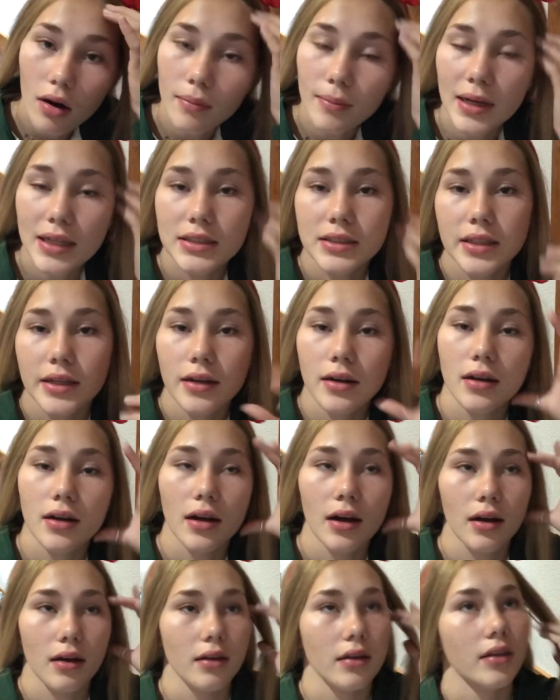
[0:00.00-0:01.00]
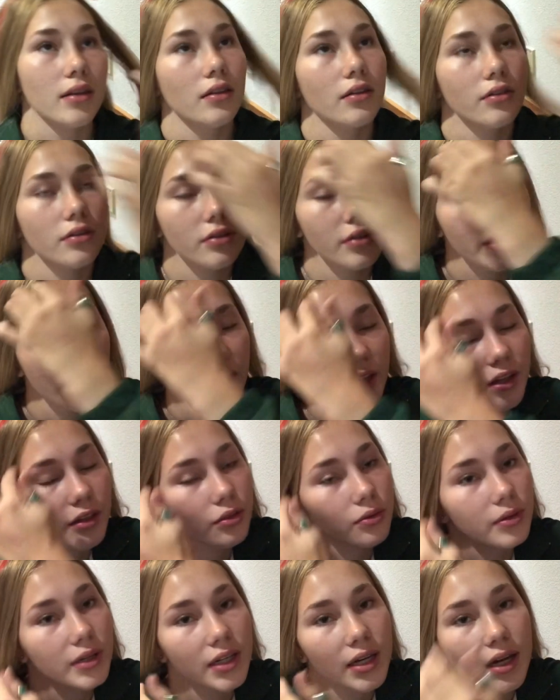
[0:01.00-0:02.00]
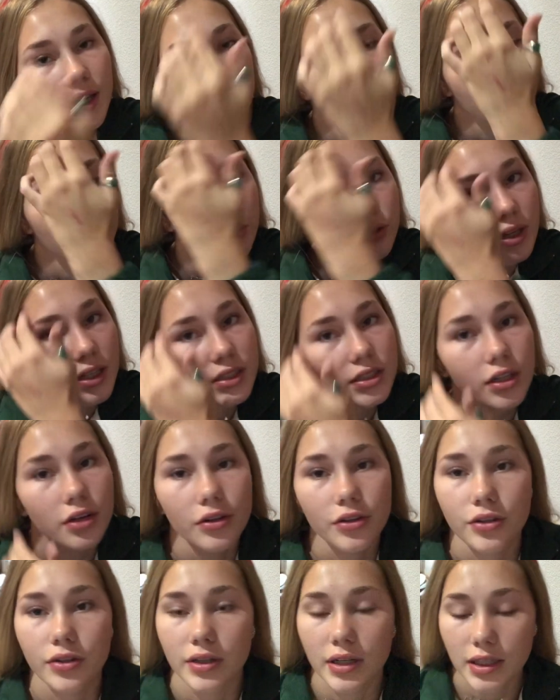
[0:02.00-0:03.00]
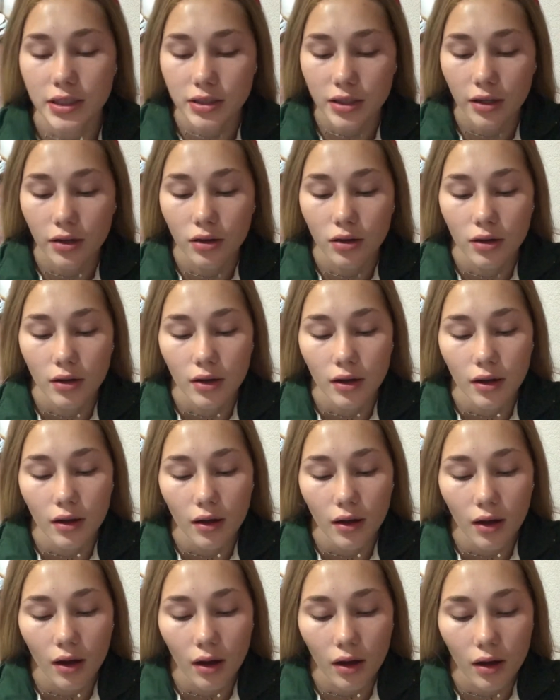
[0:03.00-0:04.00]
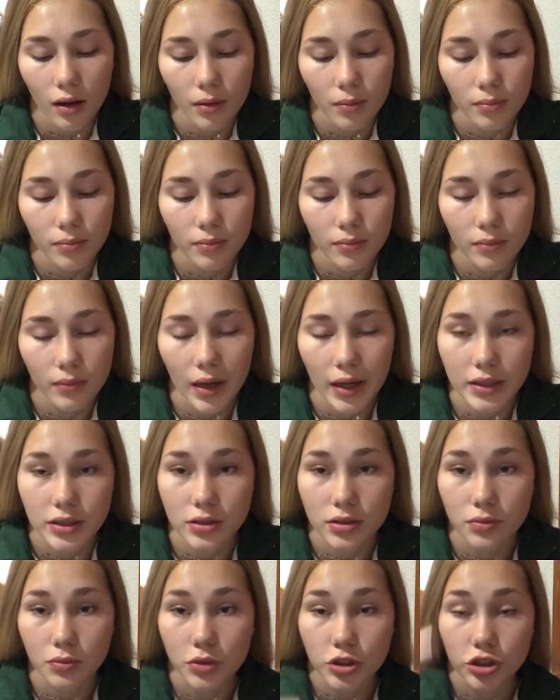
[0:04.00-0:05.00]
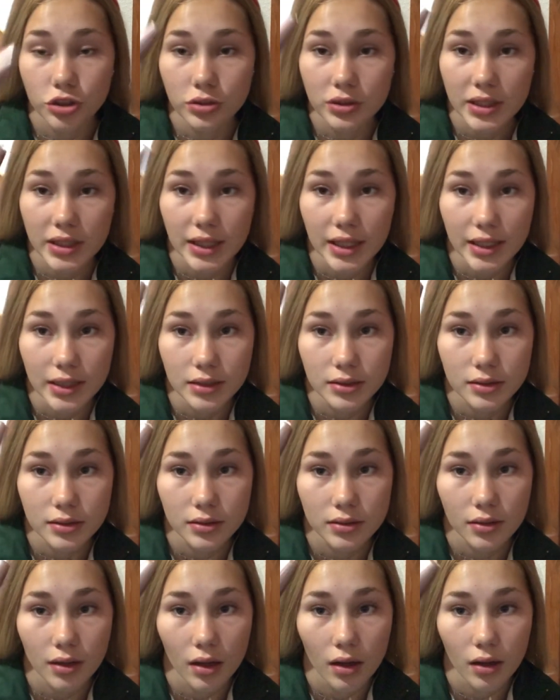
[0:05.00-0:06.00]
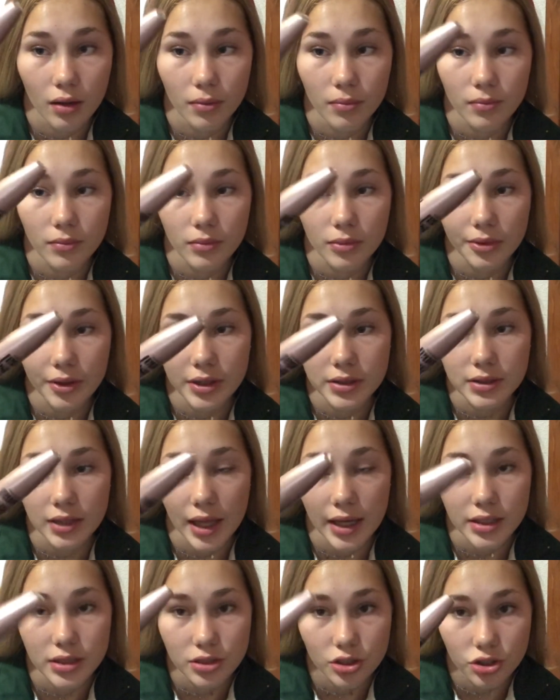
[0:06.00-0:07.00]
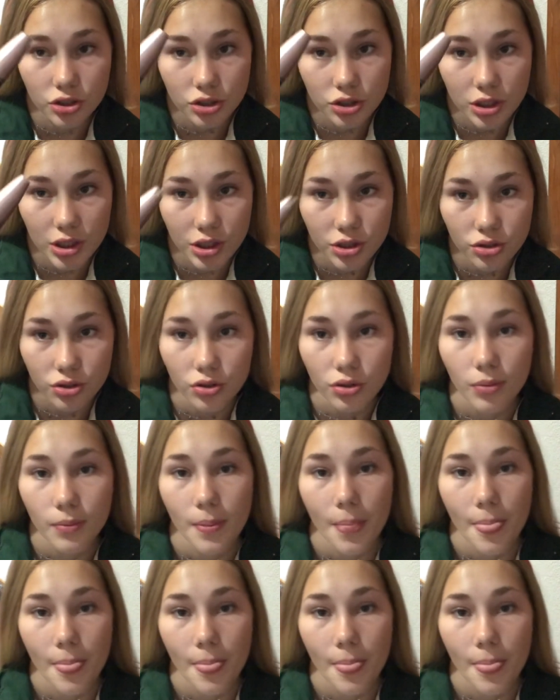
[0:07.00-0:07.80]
mascara, I literally like 3 days, 2 days ago or 3 days ago, I was using this, this last Sensational.